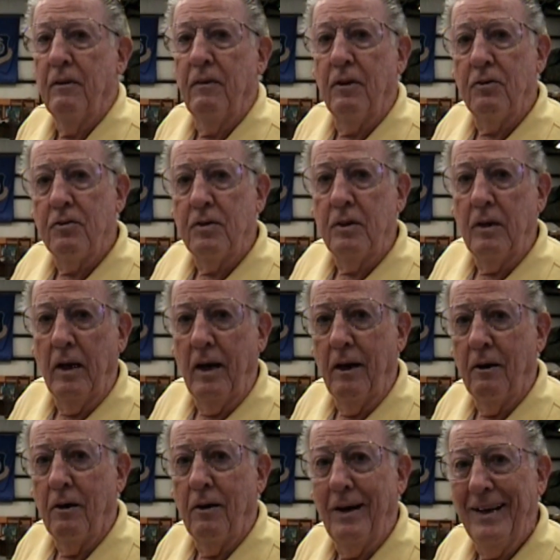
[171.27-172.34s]
there's the
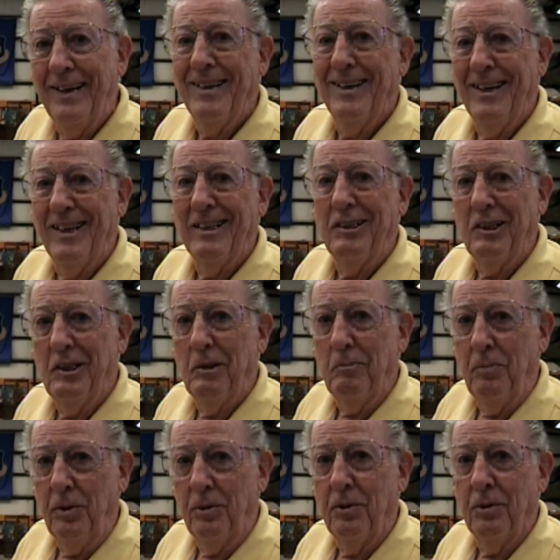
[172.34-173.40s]
air inlet
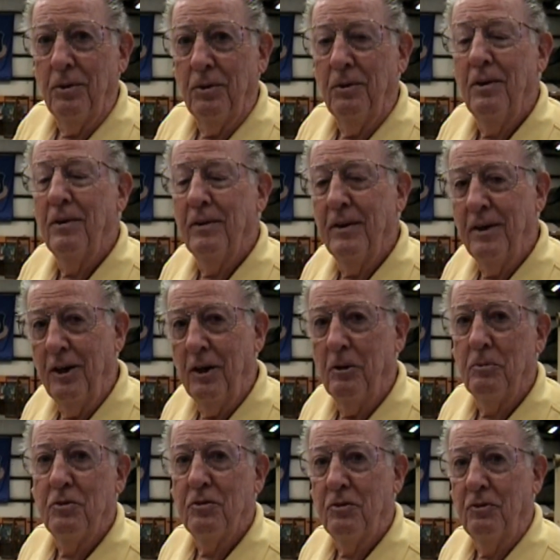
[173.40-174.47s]
computer that
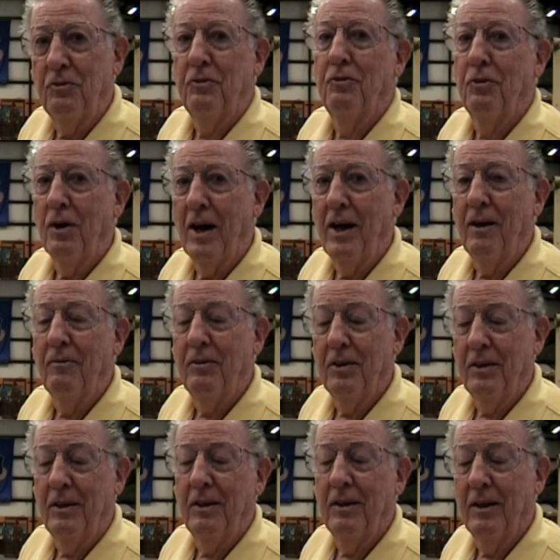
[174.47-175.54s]
helps drive
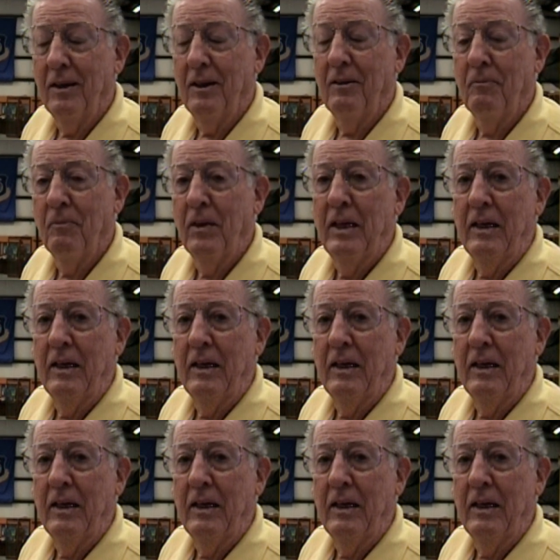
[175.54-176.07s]
the uh,